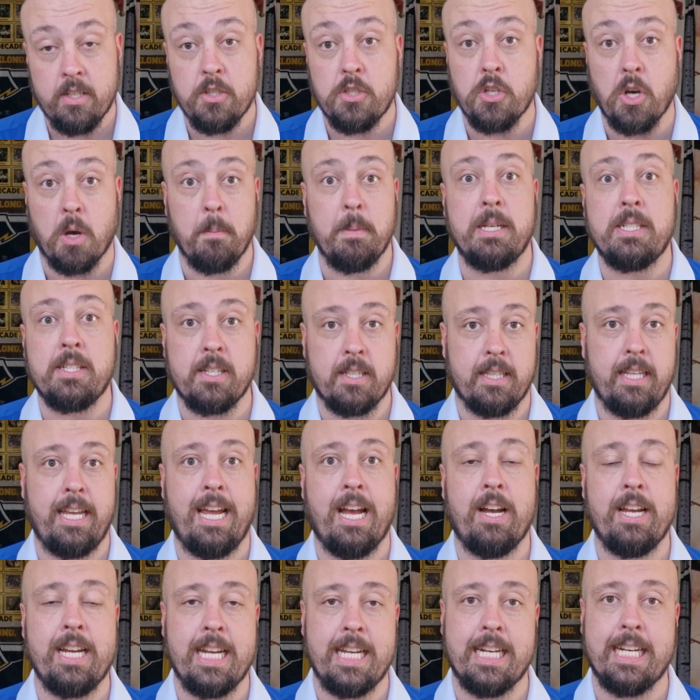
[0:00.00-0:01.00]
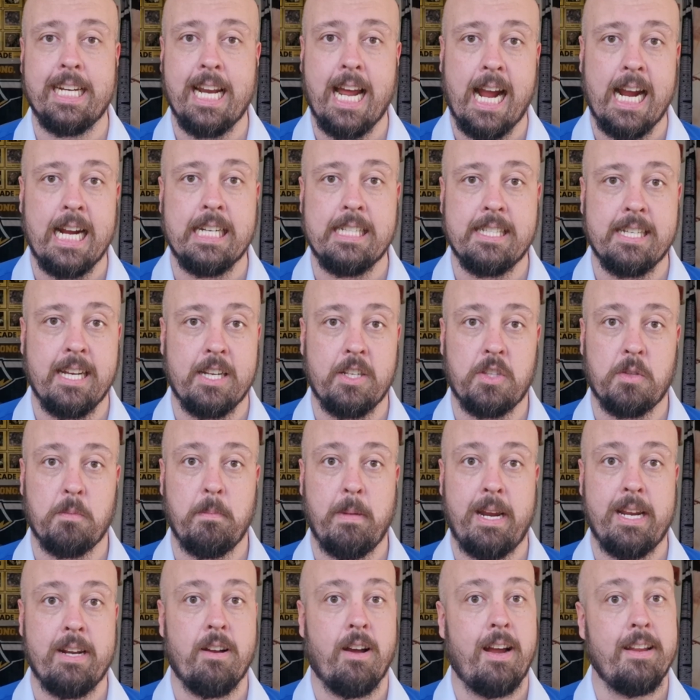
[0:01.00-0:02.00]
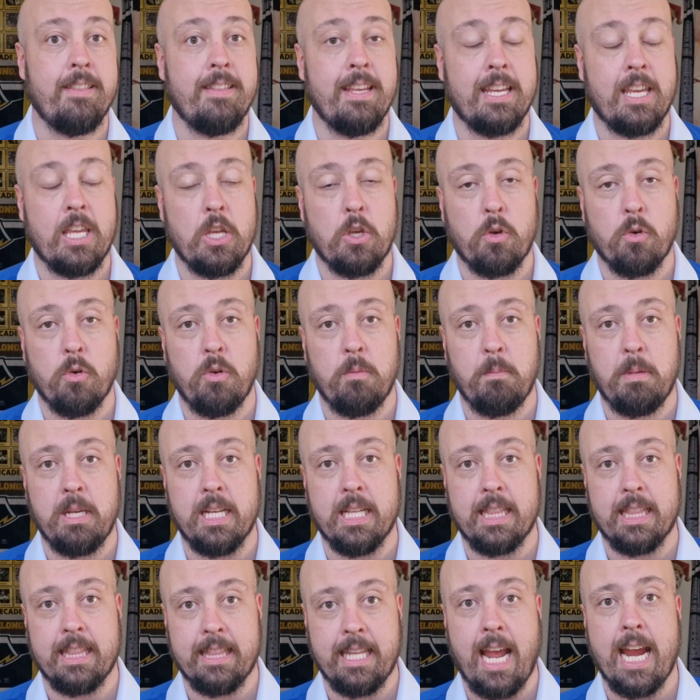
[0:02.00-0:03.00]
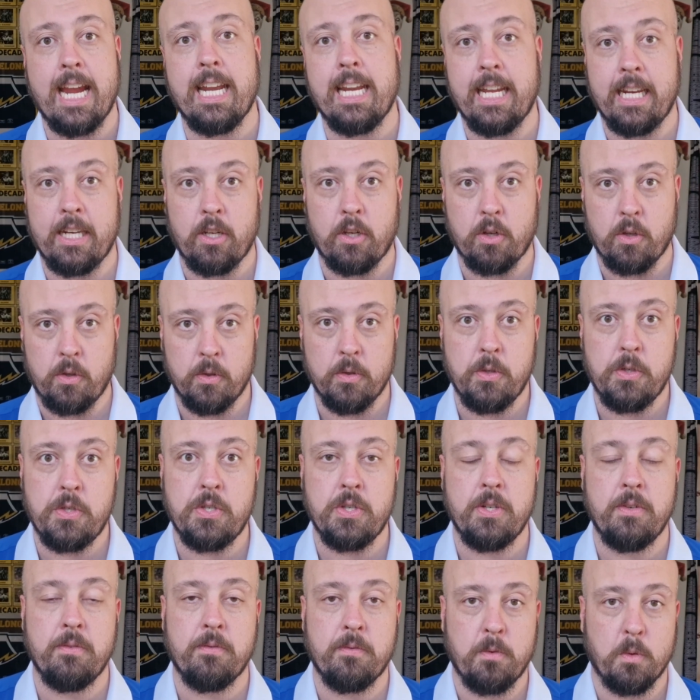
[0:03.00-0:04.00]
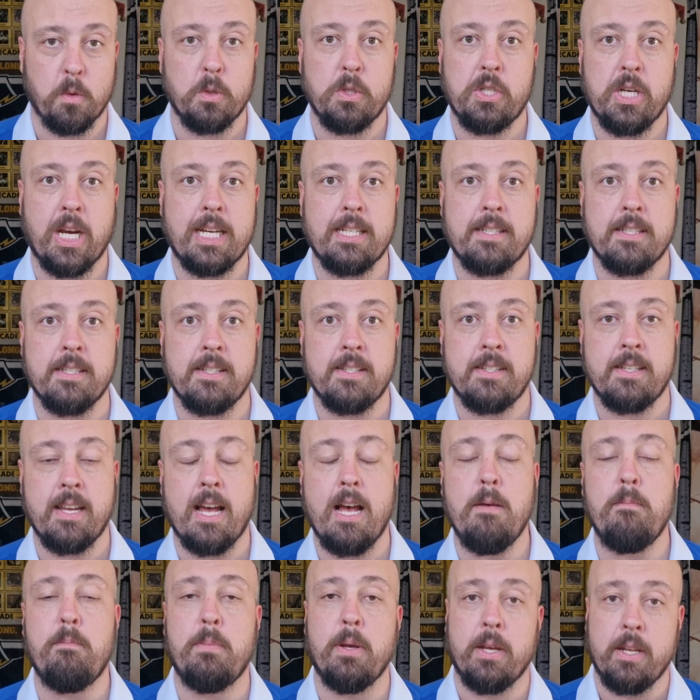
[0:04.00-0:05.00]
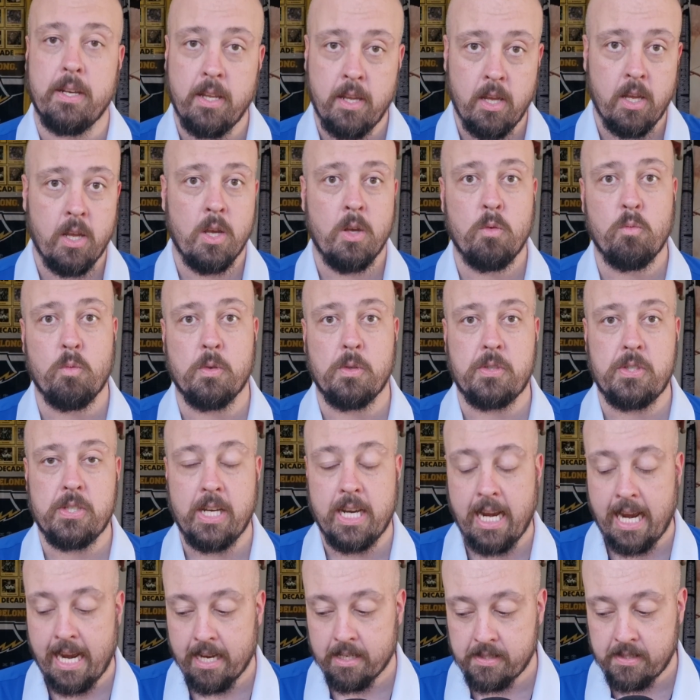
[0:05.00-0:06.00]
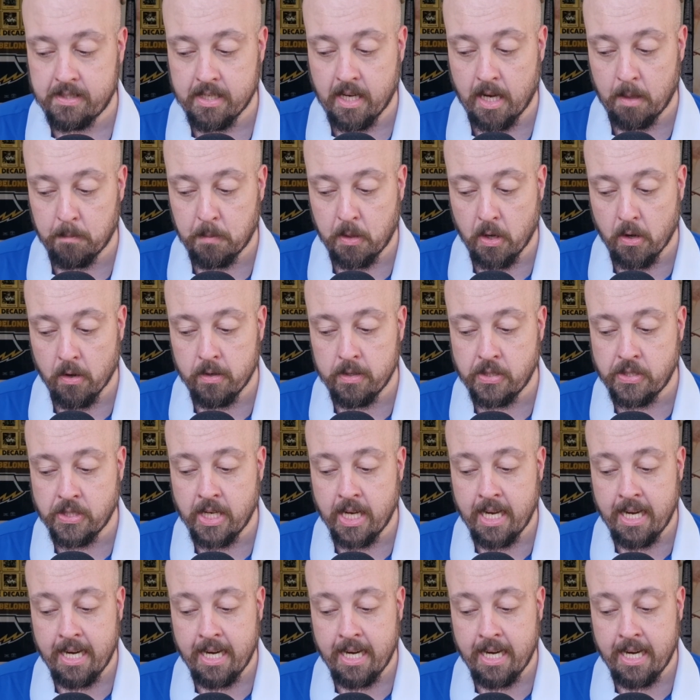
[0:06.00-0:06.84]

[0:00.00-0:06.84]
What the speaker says: Tommy Talau in at 18th man. I think he could be a late inclusion for Jason Saab, but we'll see how Saab goes.